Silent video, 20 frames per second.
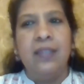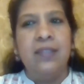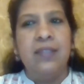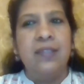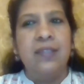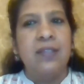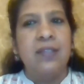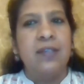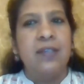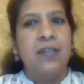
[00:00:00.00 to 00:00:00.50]

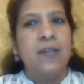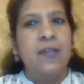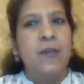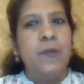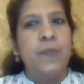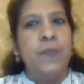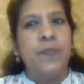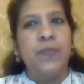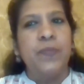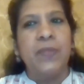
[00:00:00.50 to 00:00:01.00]

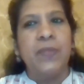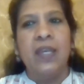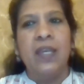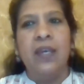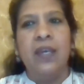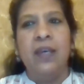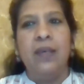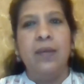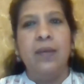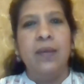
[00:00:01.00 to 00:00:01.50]
And
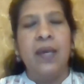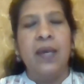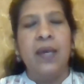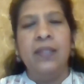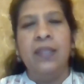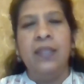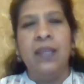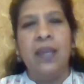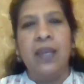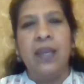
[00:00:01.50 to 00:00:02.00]

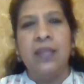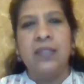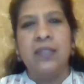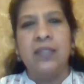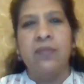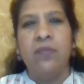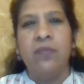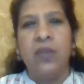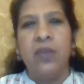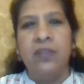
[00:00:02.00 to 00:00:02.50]
I think I
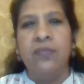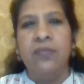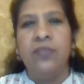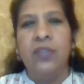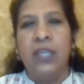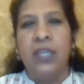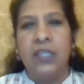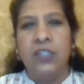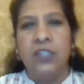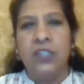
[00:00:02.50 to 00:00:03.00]
had some
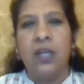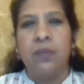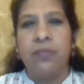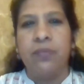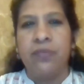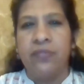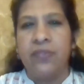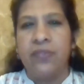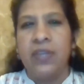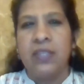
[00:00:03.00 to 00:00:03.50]
wonderful
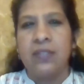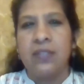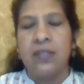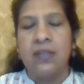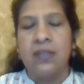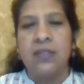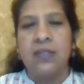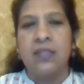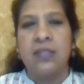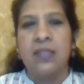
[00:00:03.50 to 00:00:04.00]
HR
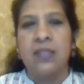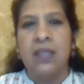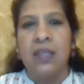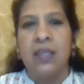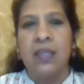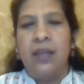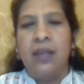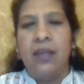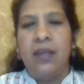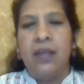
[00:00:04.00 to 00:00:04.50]
professors.
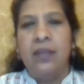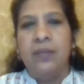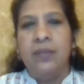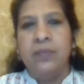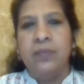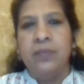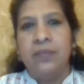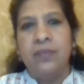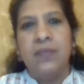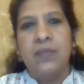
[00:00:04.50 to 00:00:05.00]

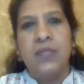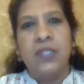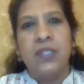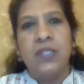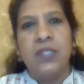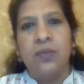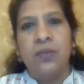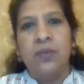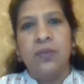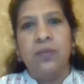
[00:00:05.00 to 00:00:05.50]
Uh,
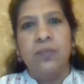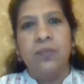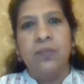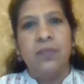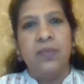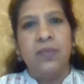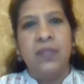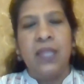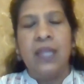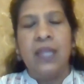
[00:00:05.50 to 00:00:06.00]

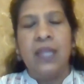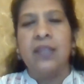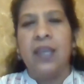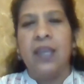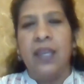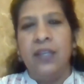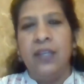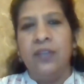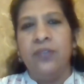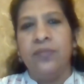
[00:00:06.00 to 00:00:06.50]
so
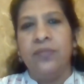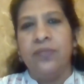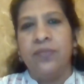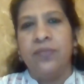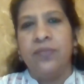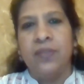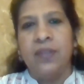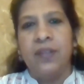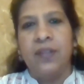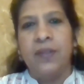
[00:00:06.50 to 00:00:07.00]
that kind
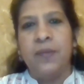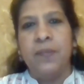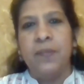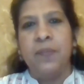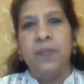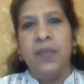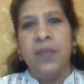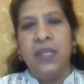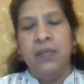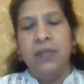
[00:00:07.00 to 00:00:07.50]
of
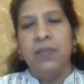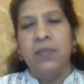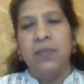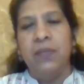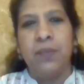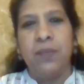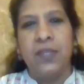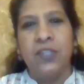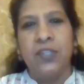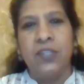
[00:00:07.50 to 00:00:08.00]
made
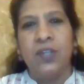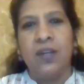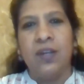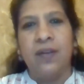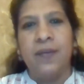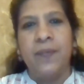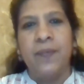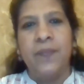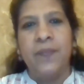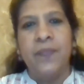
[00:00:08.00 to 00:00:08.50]
me
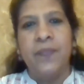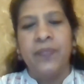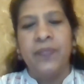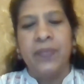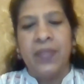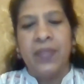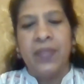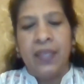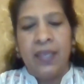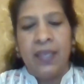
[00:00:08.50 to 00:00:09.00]
take up
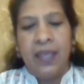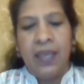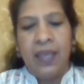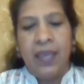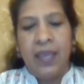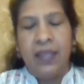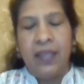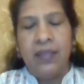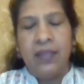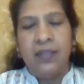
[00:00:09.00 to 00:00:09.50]
HR.
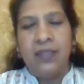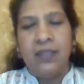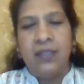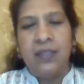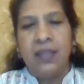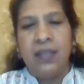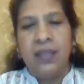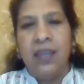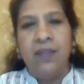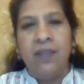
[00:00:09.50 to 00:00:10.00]

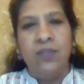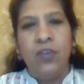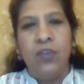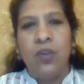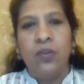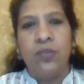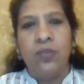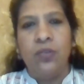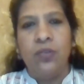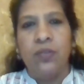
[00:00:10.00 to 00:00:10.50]
And
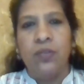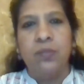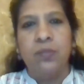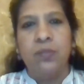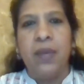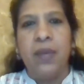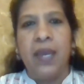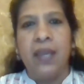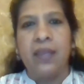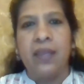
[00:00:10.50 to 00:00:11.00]
I have not
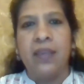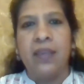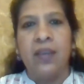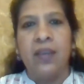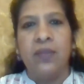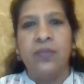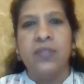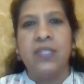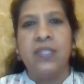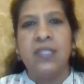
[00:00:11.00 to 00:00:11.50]
looked
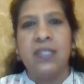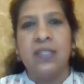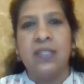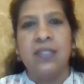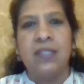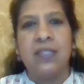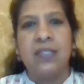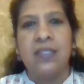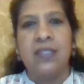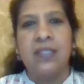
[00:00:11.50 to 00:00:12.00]
back ever
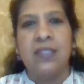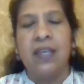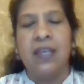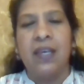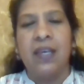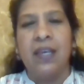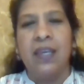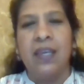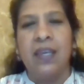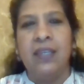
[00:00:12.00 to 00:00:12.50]
since.
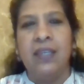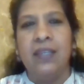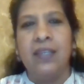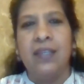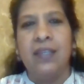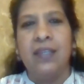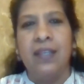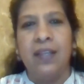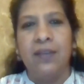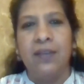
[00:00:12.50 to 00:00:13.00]
I
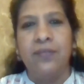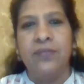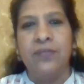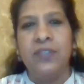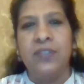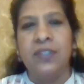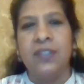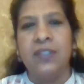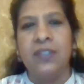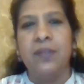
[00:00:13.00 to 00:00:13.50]

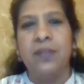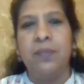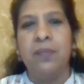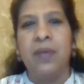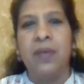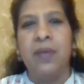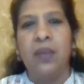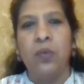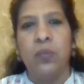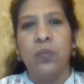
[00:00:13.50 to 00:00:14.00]
loved
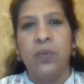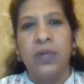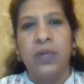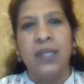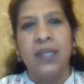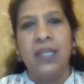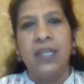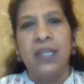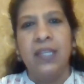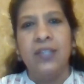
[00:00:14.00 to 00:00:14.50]
my
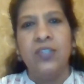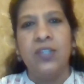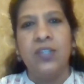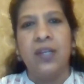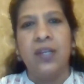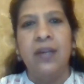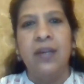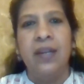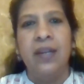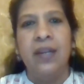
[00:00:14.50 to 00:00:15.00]
work in
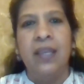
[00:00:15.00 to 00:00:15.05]
HR.